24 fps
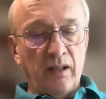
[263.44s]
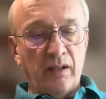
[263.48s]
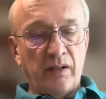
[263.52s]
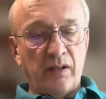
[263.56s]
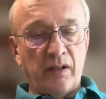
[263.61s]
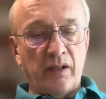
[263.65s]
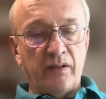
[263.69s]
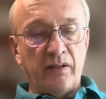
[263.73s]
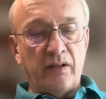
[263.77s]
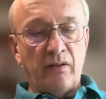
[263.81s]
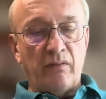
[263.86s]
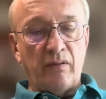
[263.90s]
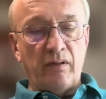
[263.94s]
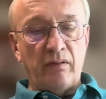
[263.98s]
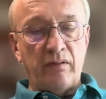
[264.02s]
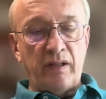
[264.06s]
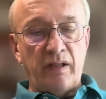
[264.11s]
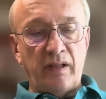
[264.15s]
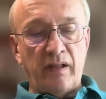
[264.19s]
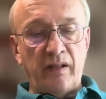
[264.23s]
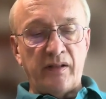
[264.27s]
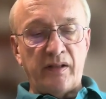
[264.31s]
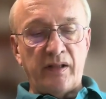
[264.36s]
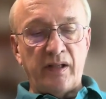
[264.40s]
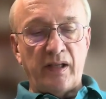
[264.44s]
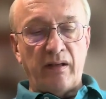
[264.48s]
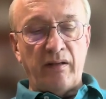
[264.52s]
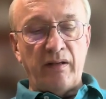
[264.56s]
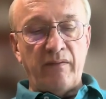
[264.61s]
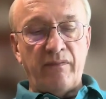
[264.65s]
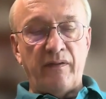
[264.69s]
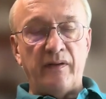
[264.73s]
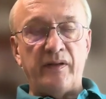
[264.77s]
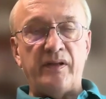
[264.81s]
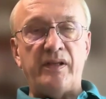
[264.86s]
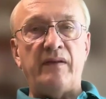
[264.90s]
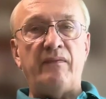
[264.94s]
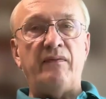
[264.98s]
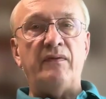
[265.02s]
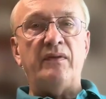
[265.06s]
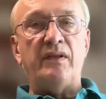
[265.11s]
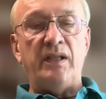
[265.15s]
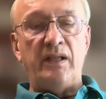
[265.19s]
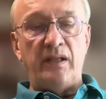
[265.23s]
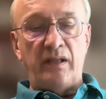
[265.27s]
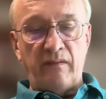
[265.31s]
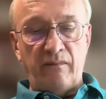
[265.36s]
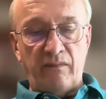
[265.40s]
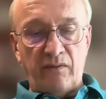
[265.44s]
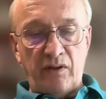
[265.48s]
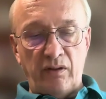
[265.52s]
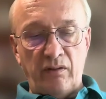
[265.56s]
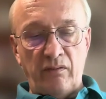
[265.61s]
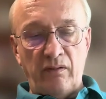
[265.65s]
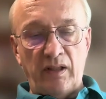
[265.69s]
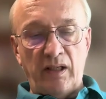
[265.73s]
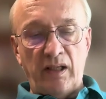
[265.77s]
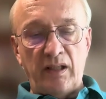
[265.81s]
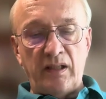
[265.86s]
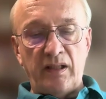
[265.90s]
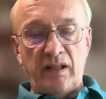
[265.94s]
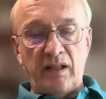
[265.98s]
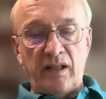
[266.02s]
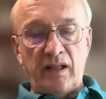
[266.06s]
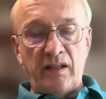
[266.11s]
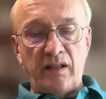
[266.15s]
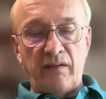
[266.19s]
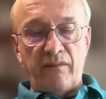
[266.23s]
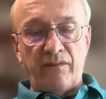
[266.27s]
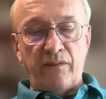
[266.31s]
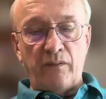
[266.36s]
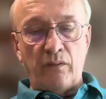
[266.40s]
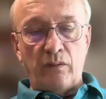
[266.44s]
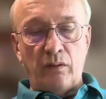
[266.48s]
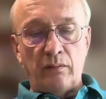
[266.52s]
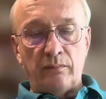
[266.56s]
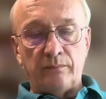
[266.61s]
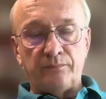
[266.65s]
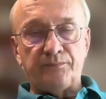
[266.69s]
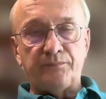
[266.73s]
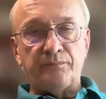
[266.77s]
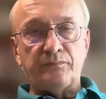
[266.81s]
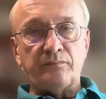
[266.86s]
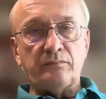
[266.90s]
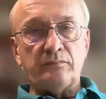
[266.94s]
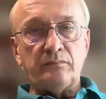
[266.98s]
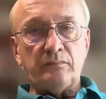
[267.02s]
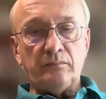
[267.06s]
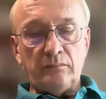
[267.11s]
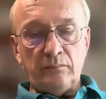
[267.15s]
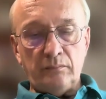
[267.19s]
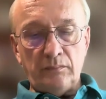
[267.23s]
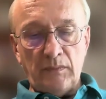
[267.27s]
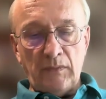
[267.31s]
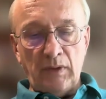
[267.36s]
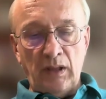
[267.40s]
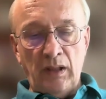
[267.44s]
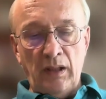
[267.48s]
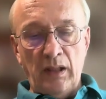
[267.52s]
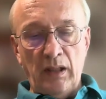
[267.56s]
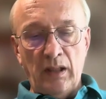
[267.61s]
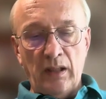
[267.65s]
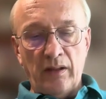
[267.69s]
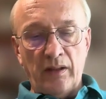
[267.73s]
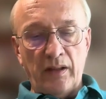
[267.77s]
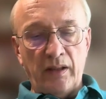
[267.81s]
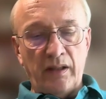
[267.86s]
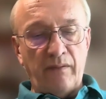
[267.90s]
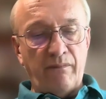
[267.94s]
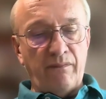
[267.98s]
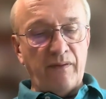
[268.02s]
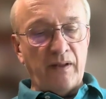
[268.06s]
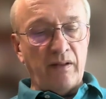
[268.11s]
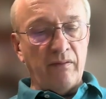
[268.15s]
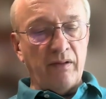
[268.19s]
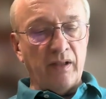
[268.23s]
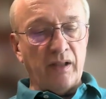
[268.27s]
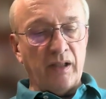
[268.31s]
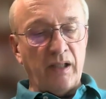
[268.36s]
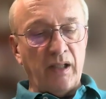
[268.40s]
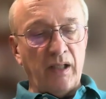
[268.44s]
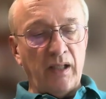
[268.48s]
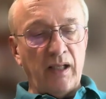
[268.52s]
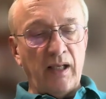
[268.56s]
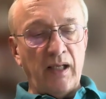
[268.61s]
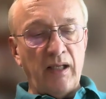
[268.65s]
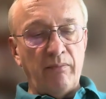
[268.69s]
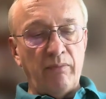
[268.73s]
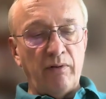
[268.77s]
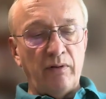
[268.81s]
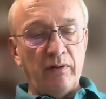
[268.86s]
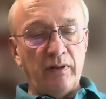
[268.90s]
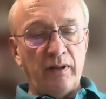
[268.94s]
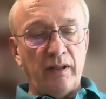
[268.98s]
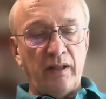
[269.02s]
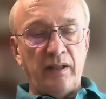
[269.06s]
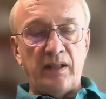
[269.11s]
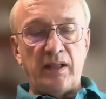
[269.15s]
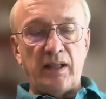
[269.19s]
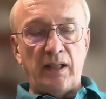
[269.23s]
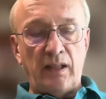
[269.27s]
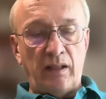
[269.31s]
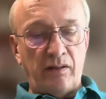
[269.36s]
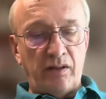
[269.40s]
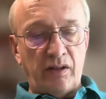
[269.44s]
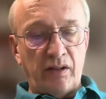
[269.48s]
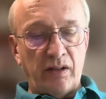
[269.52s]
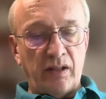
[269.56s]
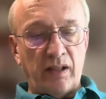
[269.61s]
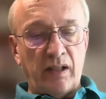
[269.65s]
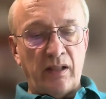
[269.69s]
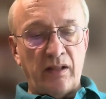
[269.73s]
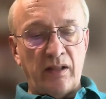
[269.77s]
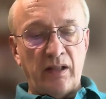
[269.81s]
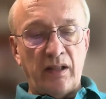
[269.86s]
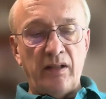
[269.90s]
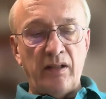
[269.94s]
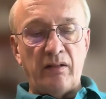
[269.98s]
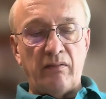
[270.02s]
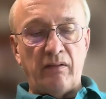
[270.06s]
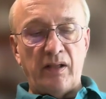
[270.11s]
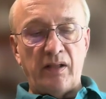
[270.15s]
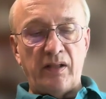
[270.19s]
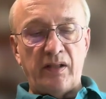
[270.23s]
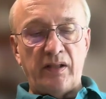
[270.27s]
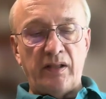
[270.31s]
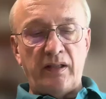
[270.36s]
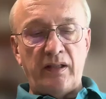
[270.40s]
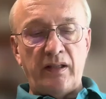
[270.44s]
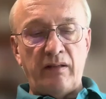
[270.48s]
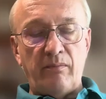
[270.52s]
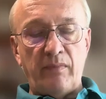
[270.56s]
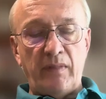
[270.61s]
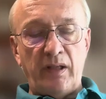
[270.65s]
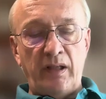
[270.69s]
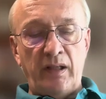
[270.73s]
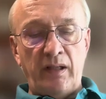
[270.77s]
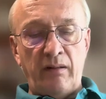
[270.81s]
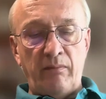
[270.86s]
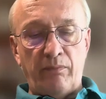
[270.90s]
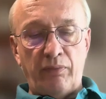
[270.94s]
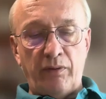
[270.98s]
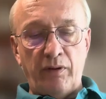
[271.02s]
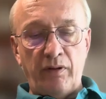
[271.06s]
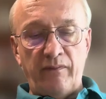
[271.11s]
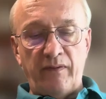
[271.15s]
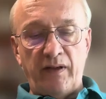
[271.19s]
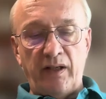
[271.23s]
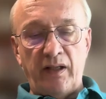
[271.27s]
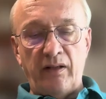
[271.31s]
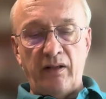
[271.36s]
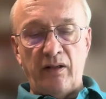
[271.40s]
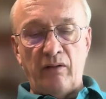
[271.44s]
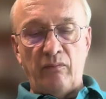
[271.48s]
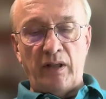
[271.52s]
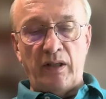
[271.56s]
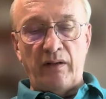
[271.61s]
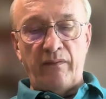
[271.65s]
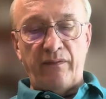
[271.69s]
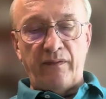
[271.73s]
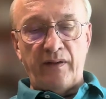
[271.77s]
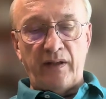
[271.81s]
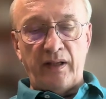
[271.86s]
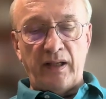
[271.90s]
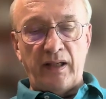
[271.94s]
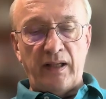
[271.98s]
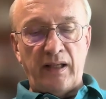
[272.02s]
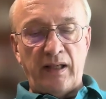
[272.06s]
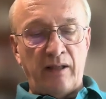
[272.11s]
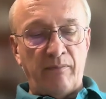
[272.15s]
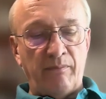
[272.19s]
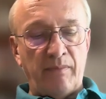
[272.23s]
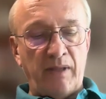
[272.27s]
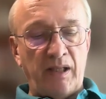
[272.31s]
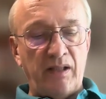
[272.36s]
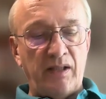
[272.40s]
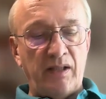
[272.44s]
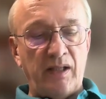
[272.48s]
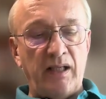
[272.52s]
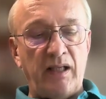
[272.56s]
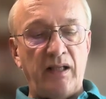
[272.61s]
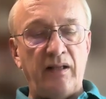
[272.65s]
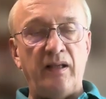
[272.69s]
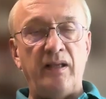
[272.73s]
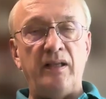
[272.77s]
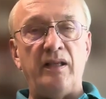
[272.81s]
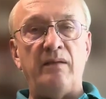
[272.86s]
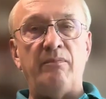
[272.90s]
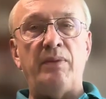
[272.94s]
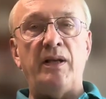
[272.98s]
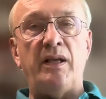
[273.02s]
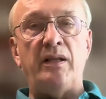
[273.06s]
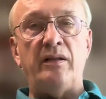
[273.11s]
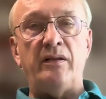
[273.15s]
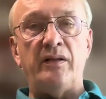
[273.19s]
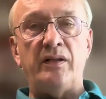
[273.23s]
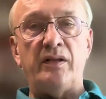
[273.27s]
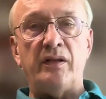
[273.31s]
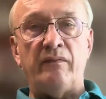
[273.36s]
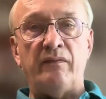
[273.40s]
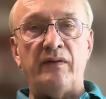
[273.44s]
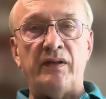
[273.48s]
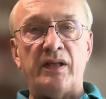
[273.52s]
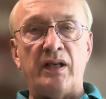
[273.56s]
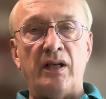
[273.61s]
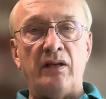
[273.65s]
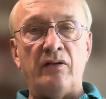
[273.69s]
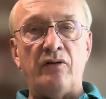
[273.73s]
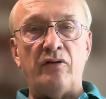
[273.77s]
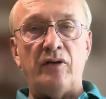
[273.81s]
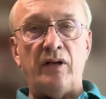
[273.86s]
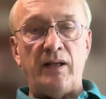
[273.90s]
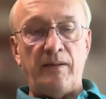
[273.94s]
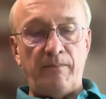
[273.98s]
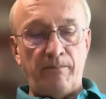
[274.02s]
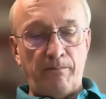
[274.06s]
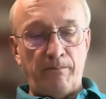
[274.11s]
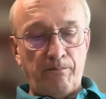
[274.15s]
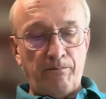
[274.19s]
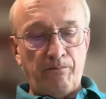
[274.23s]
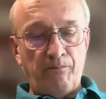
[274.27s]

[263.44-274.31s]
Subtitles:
Sato wrote in his diary for 17th of June, 1884, that he found the king able, intelligent, and interested in improving the welfare and maintaining the independence of his country.